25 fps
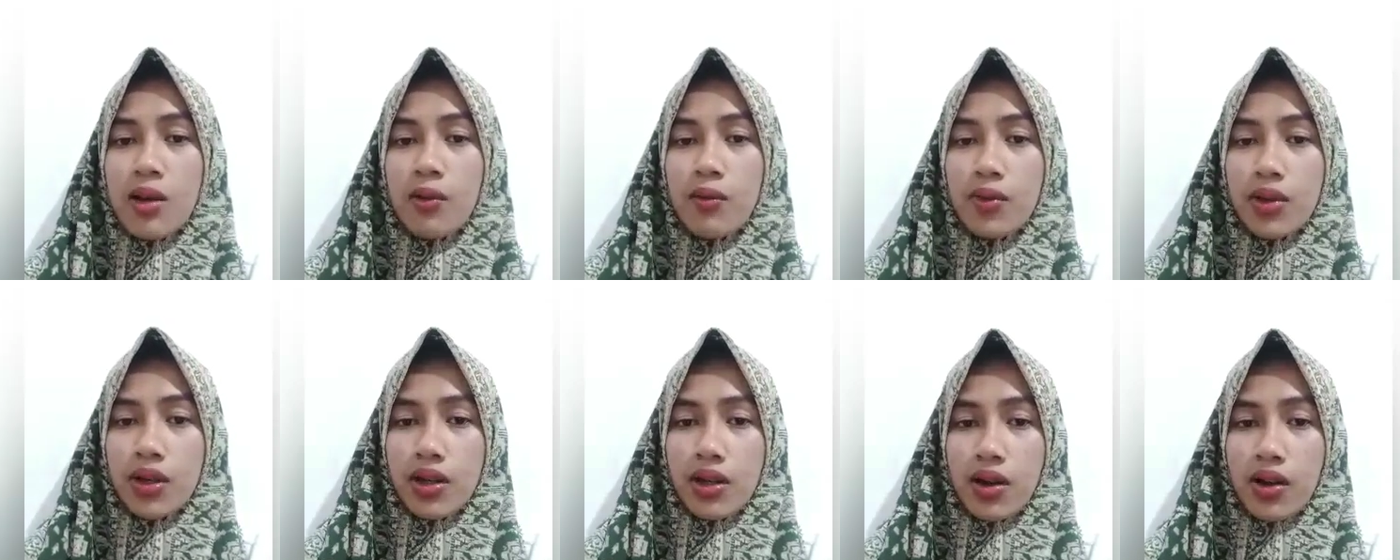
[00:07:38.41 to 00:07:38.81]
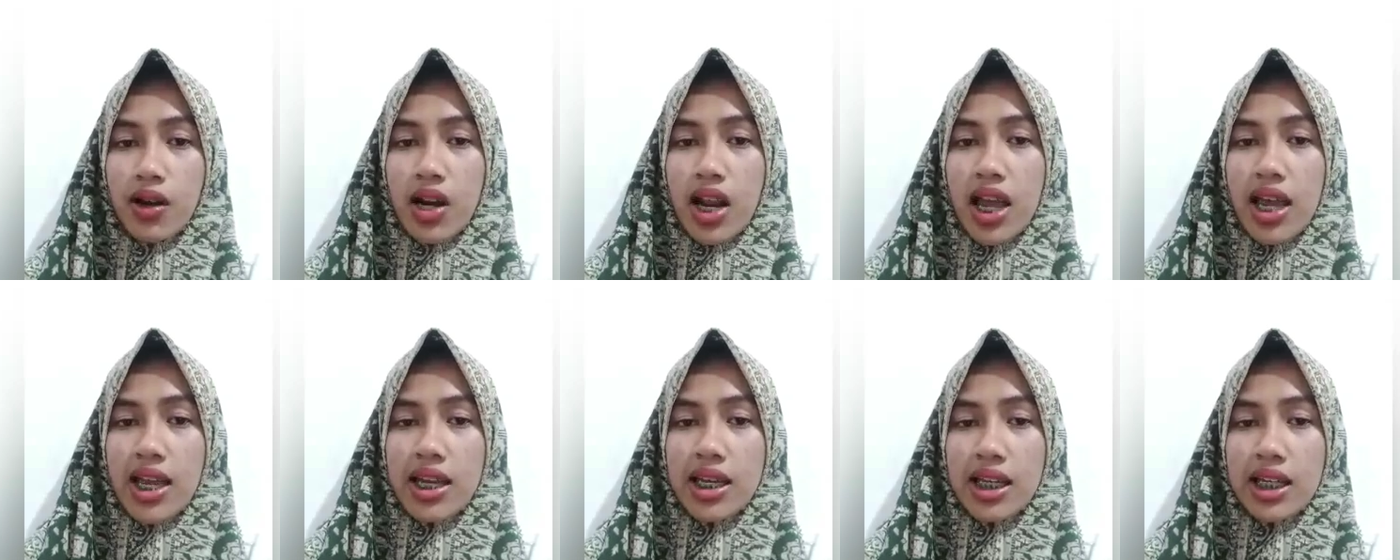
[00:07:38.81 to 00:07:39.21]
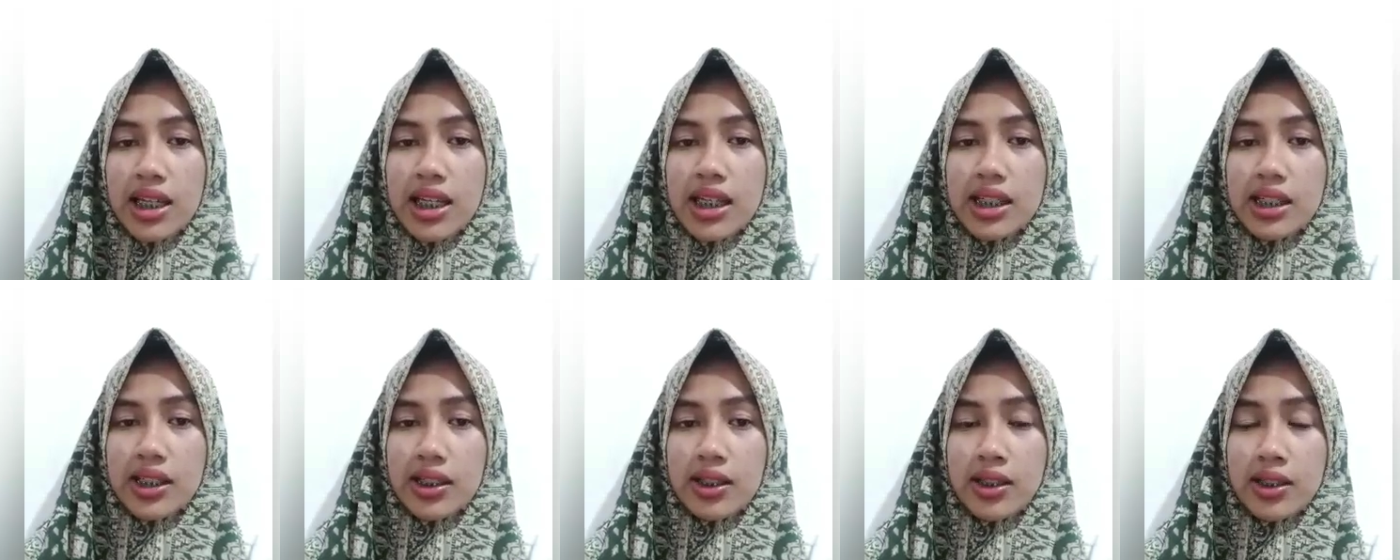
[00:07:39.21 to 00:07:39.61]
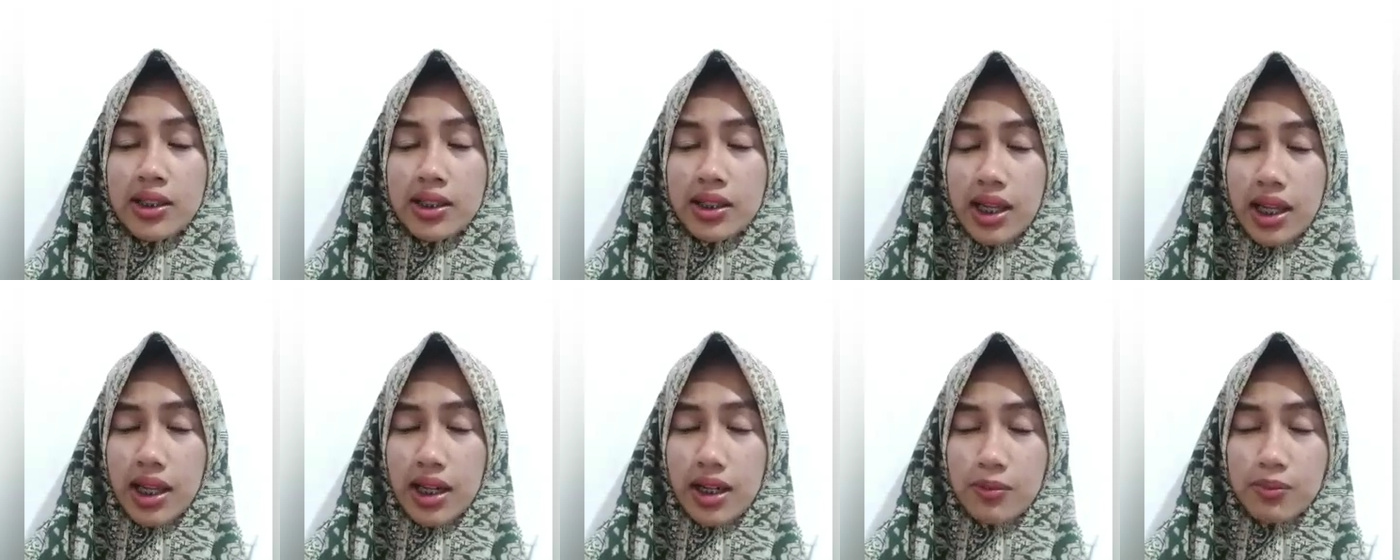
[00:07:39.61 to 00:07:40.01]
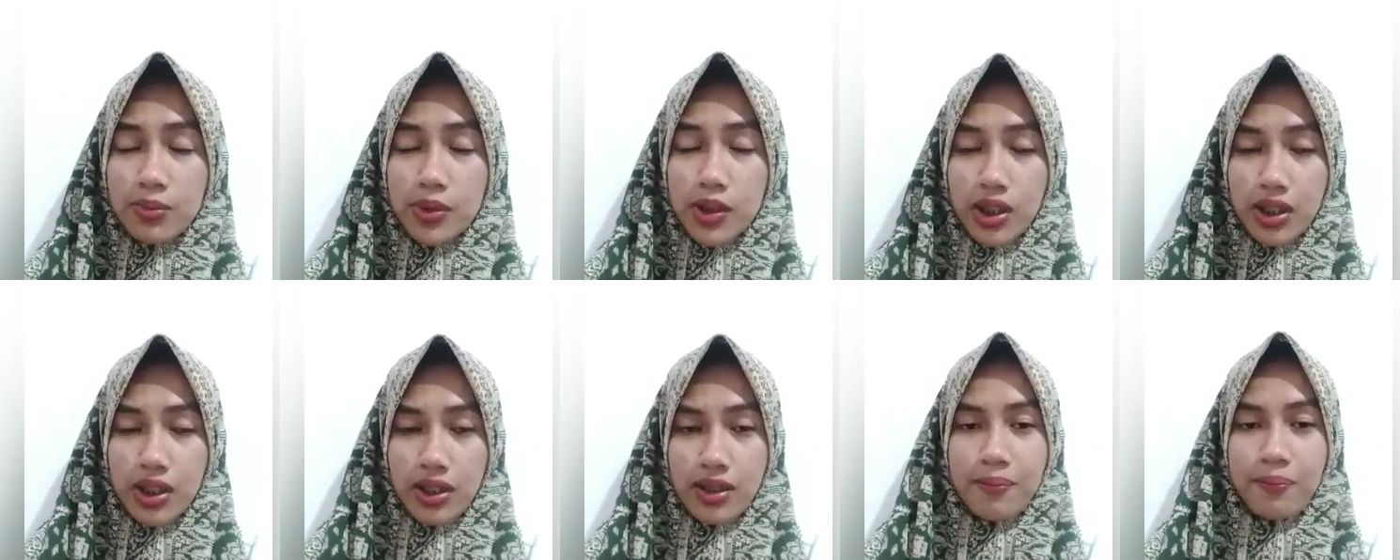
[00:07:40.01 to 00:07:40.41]
without any
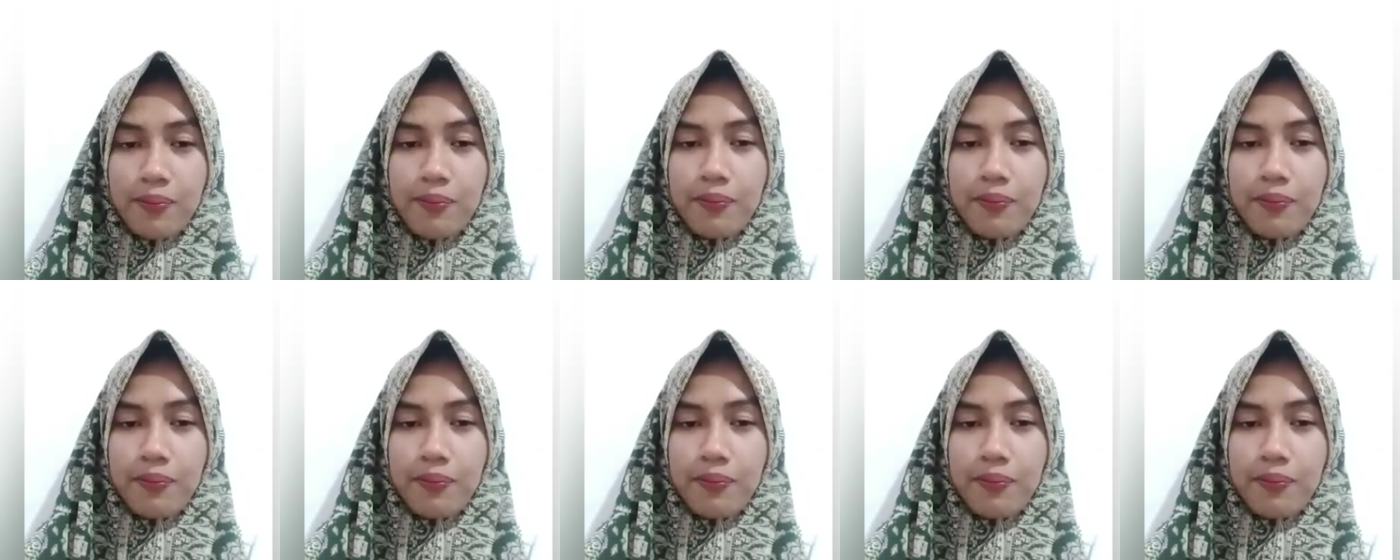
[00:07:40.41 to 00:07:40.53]
interruption.